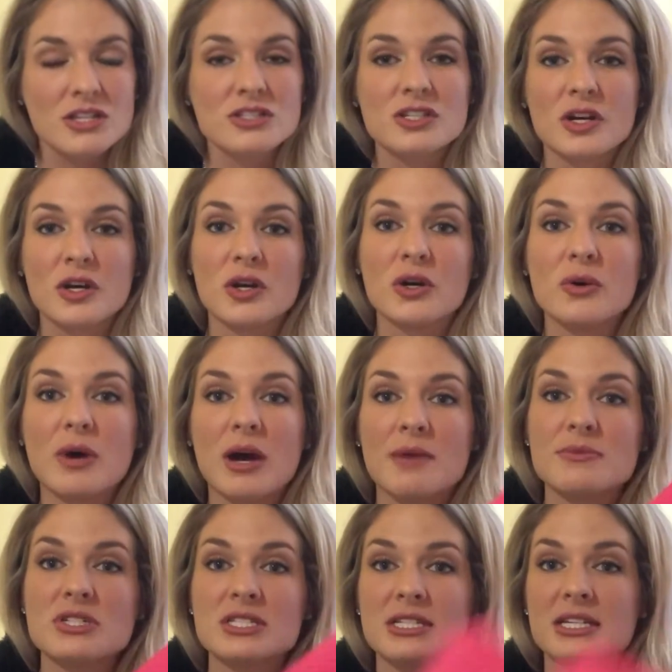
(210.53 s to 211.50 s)
So
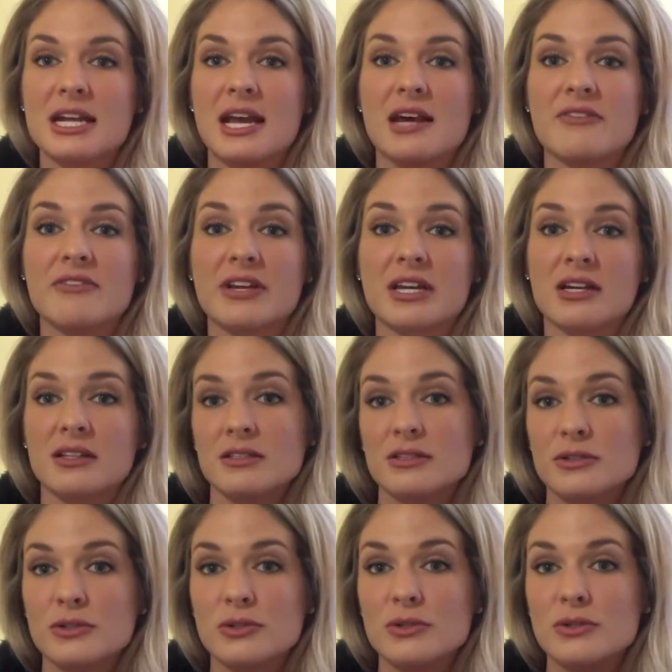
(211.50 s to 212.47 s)
I'm just going to have like a
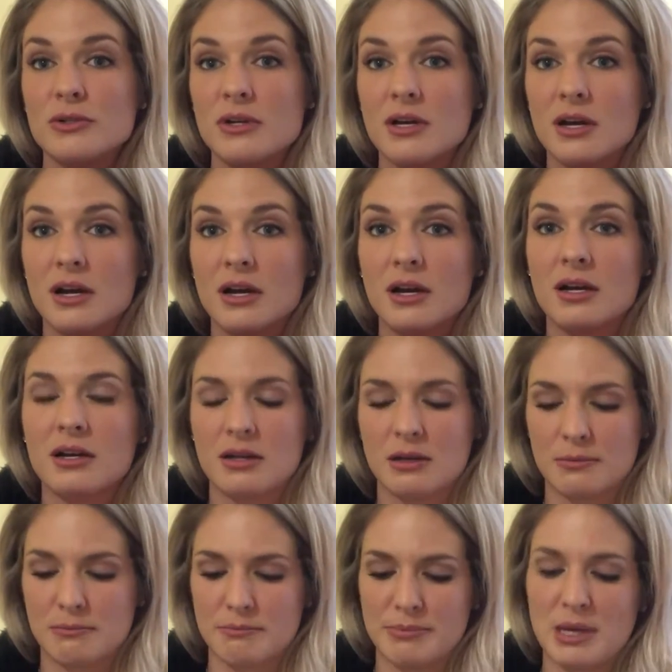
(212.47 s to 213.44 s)
little
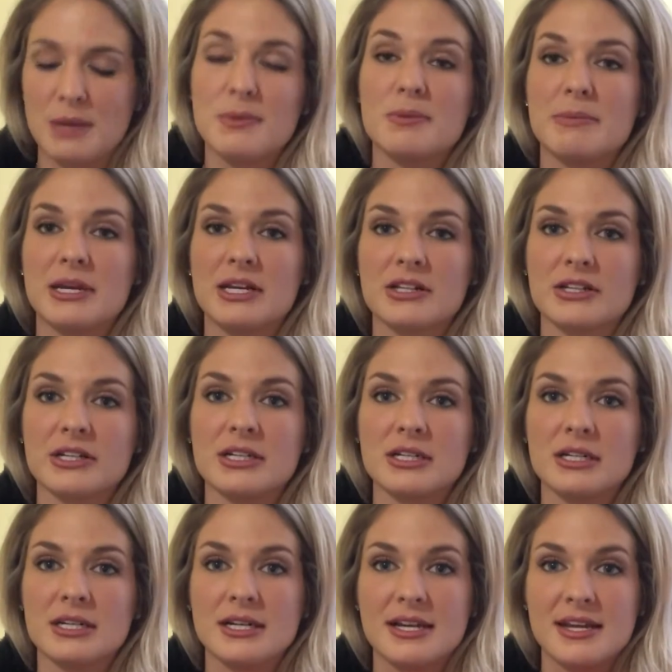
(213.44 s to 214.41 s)
bubble mailer
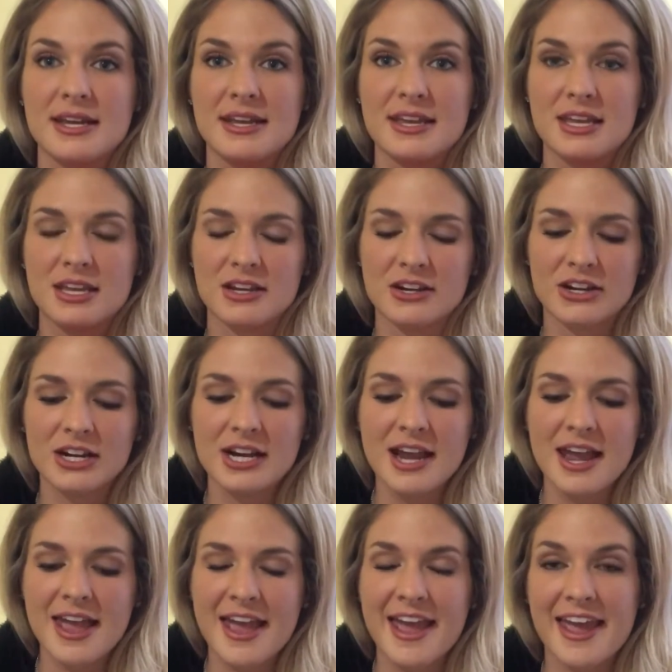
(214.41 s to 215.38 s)
here.
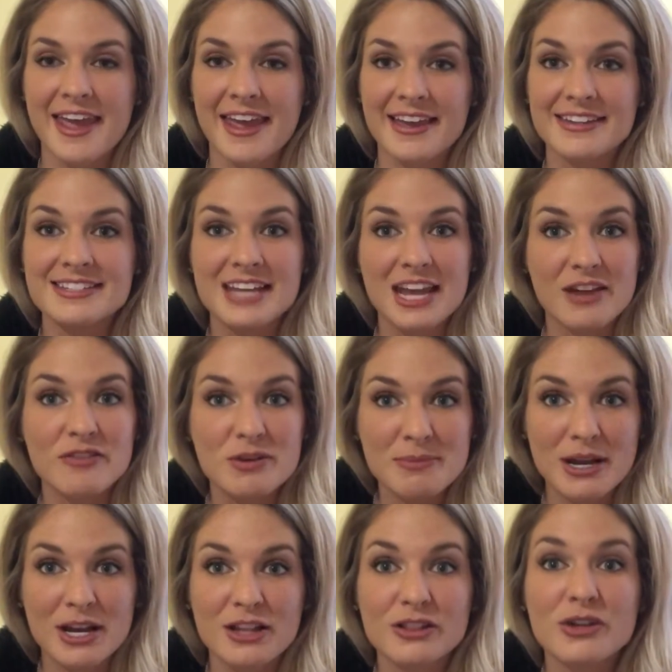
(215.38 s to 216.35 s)
And every
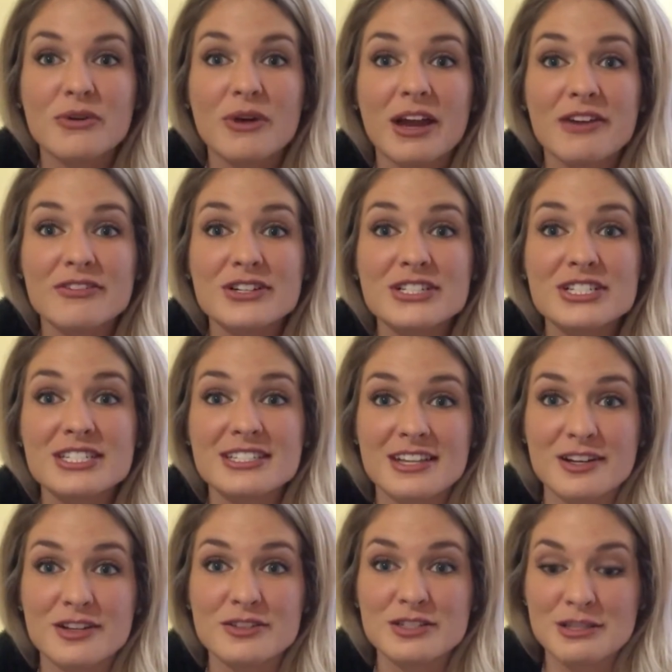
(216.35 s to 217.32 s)
month, whoever
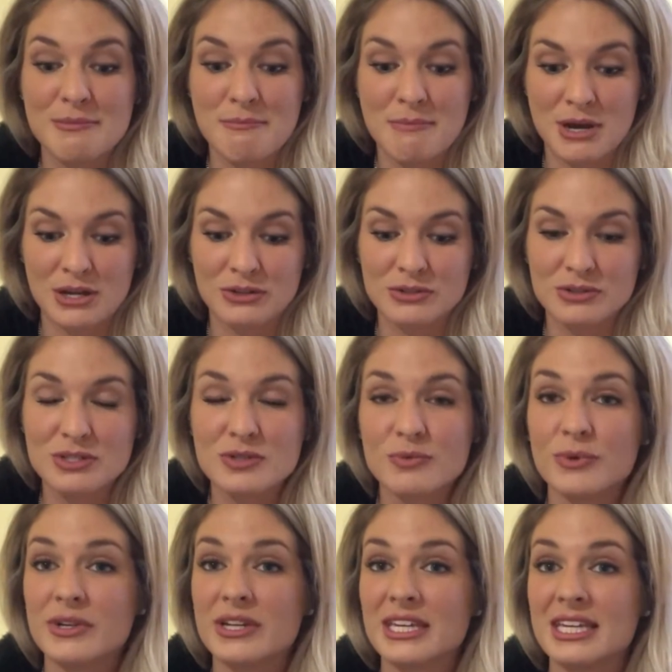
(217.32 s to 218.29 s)
sells the most
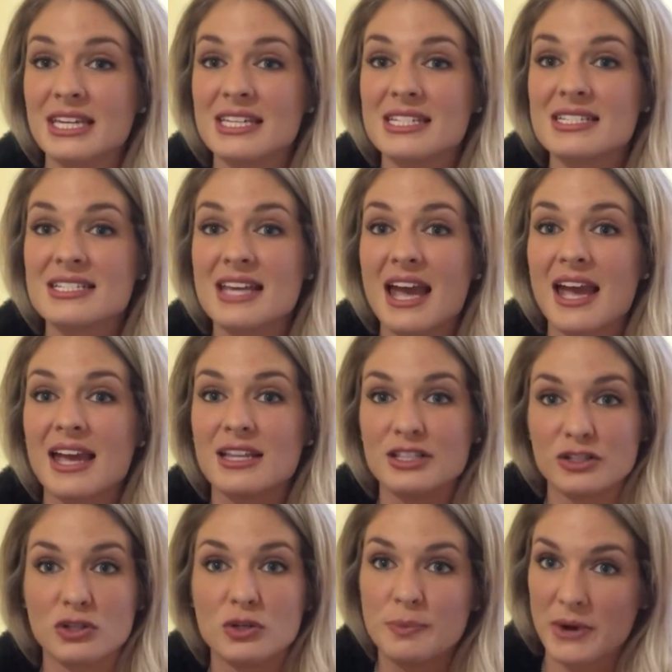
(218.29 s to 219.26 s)
will get a
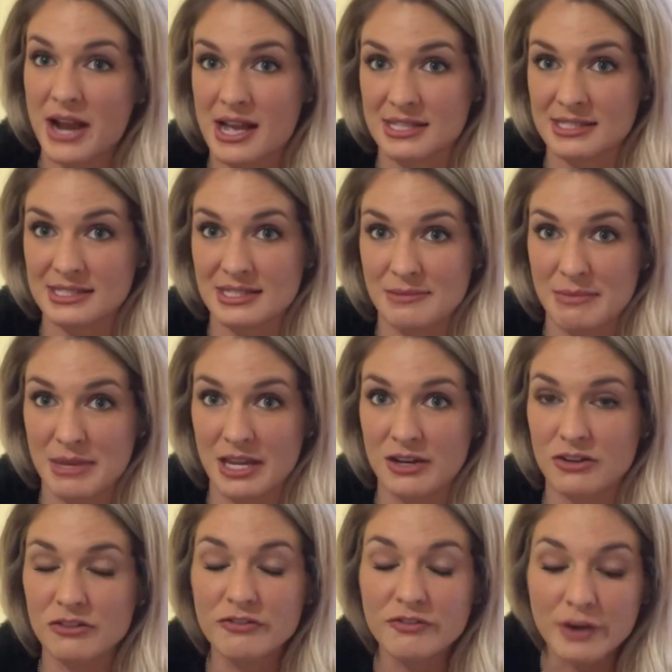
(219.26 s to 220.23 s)
little prize in the
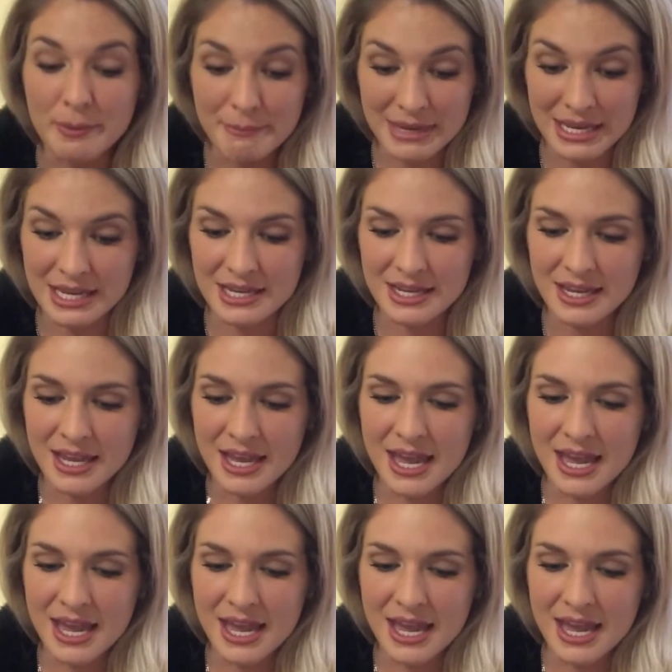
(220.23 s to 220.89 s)
mail from me.